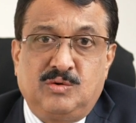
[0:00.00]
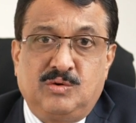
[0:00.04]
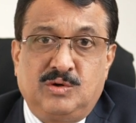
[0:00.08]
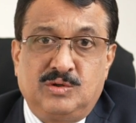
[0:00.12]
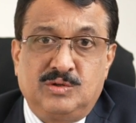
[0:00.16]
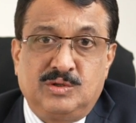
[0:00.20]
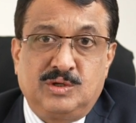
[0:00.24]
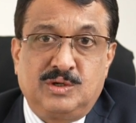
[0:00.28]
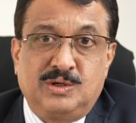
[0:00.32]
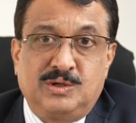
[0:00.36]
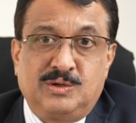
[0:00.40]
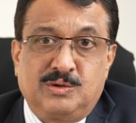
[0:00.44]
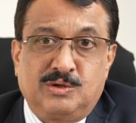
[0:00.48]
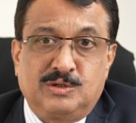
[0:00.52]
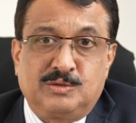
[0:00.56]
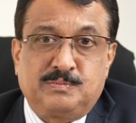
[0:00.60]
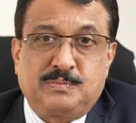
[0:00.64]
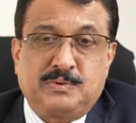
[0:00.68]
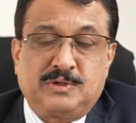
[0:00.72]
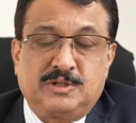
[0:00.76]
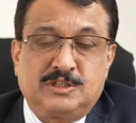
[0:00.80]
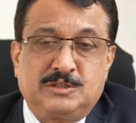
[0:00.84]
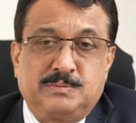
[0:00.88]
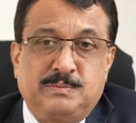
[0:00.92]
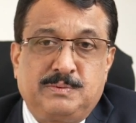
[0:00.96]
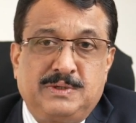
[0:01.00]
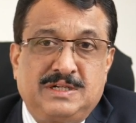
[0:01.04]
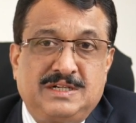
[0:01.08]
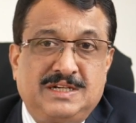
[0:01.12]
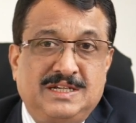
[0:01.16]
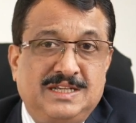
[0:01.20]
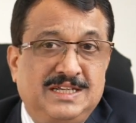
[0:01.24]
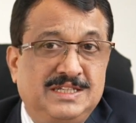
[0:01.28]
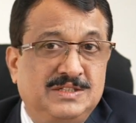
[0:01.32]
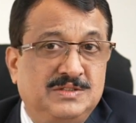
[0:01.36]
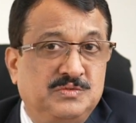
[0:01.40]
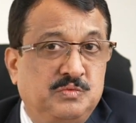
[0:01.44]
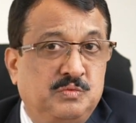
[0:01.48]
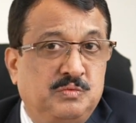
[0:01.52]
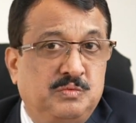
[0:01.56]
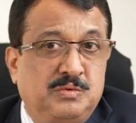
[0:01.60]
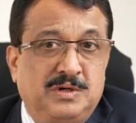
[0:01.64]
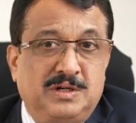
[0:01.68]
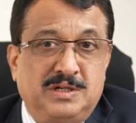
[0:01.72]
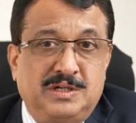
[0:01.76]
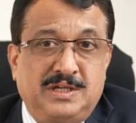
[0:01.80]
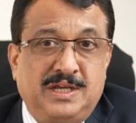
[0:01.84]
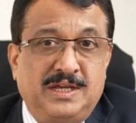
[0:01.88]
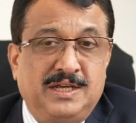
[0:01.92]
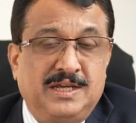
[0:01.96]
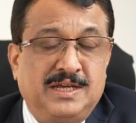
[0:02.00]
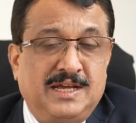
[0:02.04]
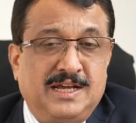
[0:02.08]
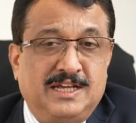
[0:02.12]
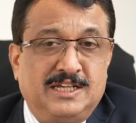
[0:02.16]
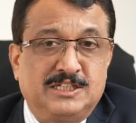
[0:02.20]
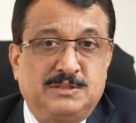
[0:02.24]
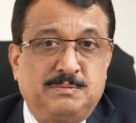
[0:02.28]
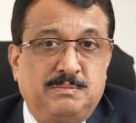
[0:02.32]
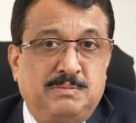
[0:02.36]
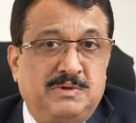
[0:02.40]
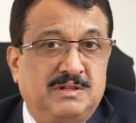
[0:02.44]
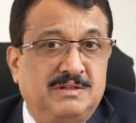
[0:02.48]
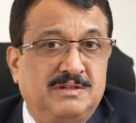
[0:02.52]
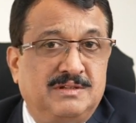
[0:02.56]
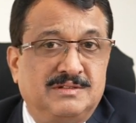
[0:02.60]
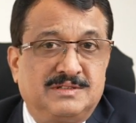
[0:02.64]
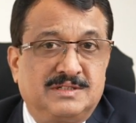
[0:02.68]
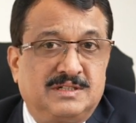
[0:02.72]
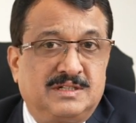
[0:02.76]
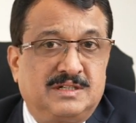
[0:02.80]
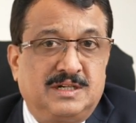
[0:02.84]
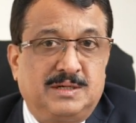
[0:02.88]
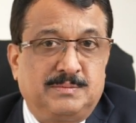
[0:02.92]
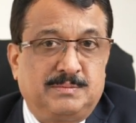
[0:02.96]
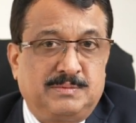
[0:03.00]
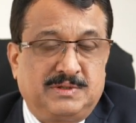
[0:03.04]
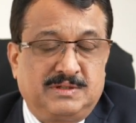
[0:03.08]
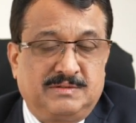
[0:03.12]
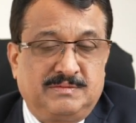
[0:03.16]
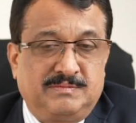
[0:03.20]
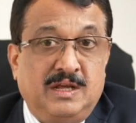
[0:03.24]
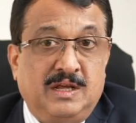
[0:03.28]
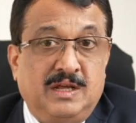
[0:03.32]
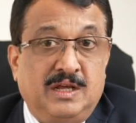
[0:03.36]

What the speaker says: on the growth prospect is working as per the script.